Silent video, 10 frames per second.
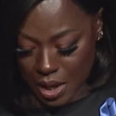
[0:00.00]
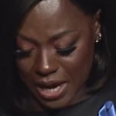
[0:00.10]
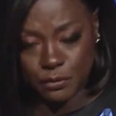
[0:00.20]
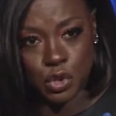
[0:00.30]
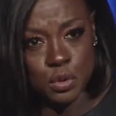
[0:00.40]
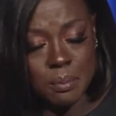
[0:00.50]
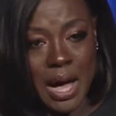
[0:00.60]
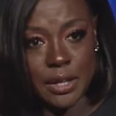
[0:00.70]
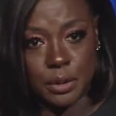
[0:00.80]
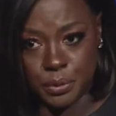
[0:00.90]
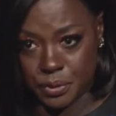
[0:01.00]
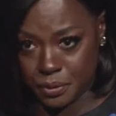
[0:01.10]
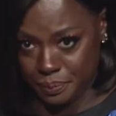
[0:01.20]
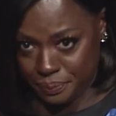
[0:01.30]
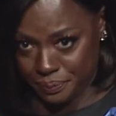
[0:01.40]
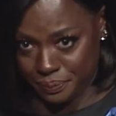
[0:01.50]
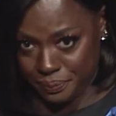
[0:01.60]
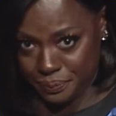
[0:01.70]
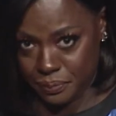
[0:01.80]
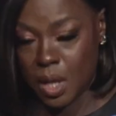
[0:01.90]
I have 2 mottos
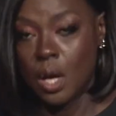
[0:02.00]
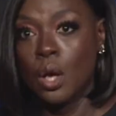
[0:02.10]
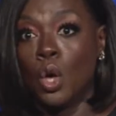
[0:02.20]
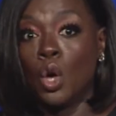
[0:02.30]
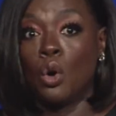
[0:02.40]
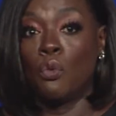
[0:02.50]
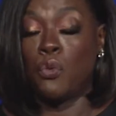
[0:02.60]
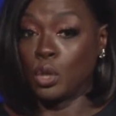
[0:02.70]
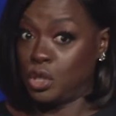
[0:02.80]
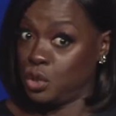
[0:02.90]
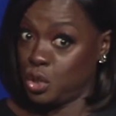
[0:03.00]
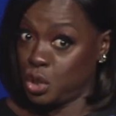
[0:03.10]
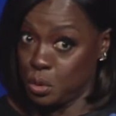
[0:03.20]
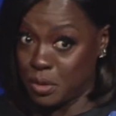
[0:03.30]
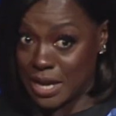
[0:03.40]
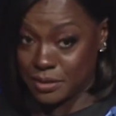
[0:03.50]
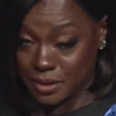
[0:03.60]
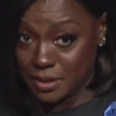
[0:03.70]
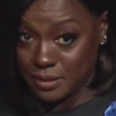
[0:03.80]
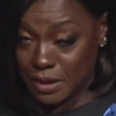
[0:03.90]
for
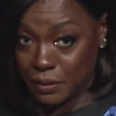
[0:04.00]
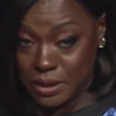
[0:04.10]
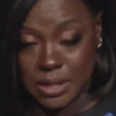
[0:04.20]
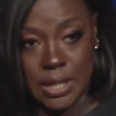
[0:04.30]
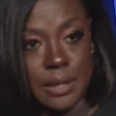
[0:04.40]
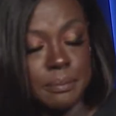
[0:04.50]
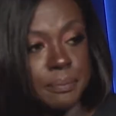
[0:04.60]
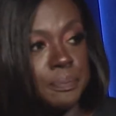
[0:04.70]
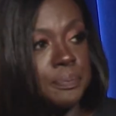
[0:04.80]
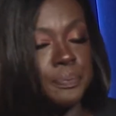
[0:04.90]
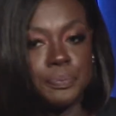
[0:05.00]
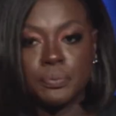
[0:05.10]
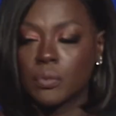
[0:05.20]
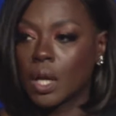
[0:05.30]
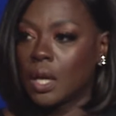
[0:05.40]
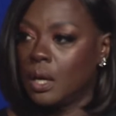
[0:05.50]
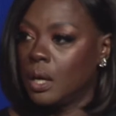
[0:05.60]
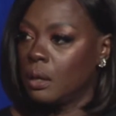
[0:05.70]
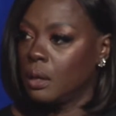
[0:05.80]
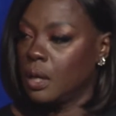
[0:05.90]
2017,
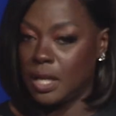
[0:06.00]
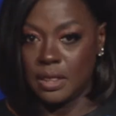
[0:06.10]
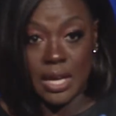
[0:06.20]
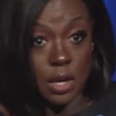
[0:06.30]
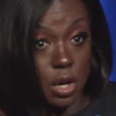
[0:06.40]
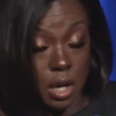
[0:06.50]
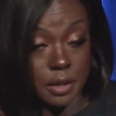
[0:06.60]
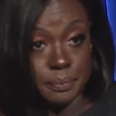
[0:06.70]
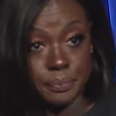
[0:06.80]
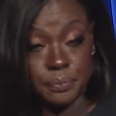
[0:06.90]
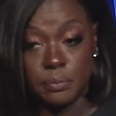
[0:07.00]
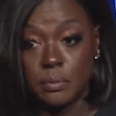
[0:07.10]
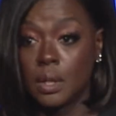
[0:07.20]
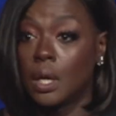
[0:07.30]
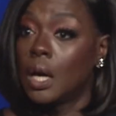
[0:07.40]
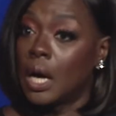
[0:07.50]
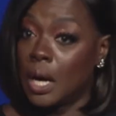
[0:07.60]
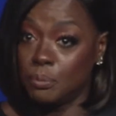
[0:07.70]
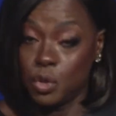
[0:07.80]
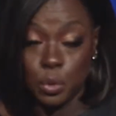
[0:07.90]
and they are,
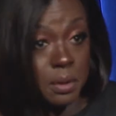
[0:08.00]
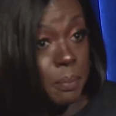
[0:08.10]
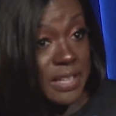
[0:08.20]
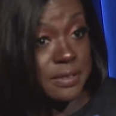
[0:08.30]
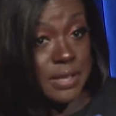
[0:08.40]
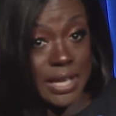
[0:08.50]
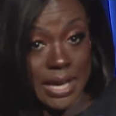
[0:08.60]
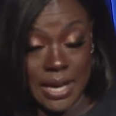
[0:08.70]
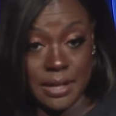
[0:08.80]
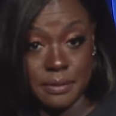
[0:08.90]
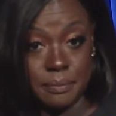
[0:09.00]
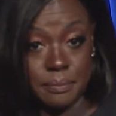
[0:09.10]
I'm doing the best I can,